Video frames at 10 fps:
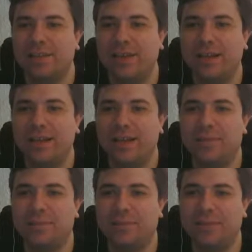
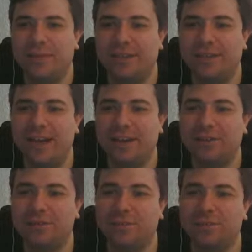The
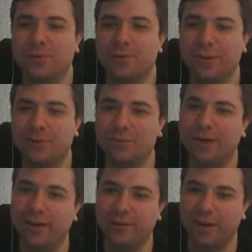next rule is
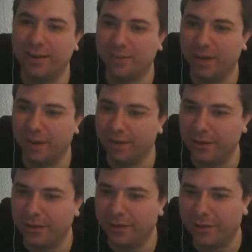really great as well.
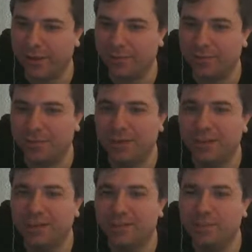It's
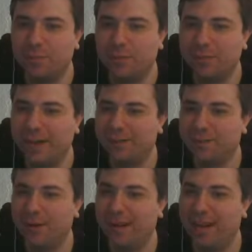the boss has
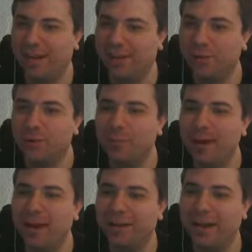a plan.
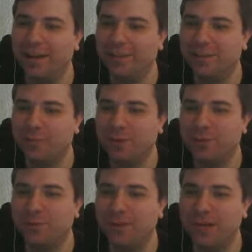Gorbad acts as
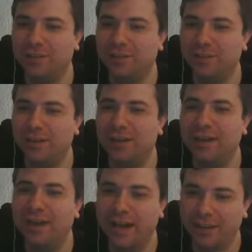both the general
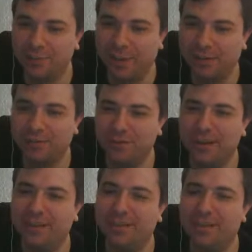and battle
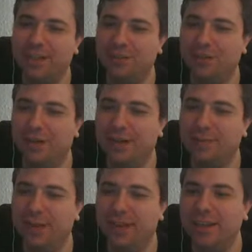standard in your
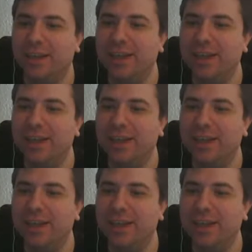army.